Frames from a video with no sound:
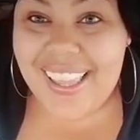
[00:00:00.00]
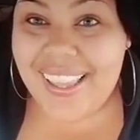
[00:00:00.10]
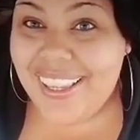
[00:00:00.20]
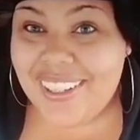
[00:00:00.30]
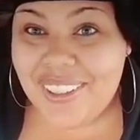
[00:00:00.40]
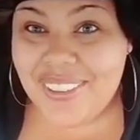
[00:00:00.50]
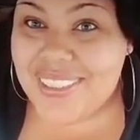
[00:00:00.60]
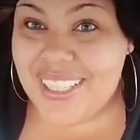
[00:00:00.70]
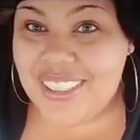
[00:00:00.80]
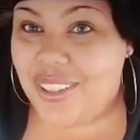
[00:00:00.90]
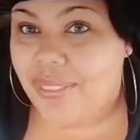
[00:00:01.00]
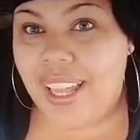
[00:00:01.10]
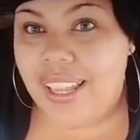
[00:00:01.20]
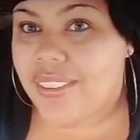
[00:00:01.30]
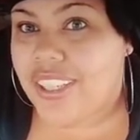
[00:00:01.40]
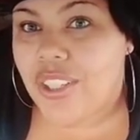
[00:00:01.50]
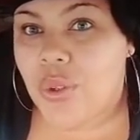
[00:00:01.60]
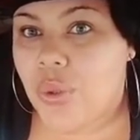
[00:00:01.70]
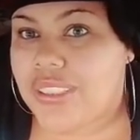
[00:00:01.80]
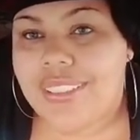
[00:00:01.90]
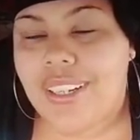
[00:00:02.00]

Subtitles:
You know what I'm saying? So I'm not even going to go into